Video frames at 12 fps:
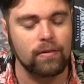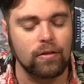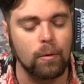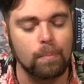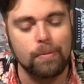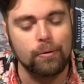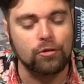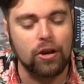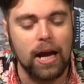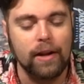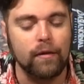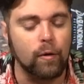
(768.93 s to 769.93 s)
So there's
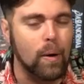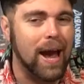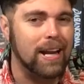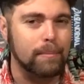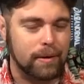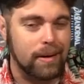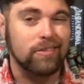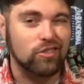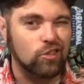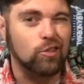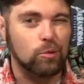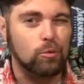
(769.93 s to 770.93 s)
kind of a
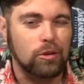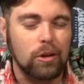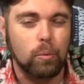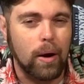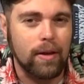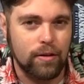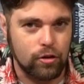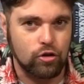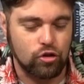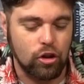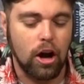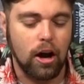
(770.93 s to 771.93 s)
randomness to the way the
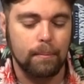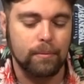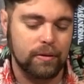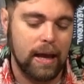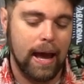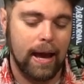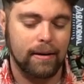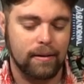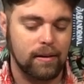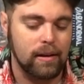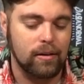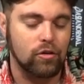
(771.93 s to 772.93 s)
jobs
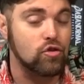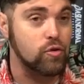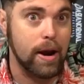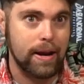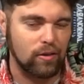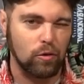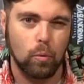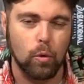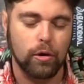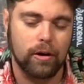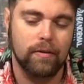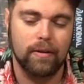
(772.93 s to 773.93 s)
and the traits
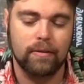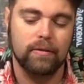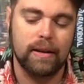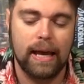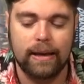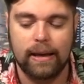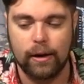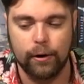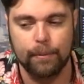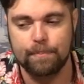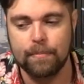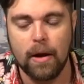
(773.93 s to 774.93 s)
work in this deck here.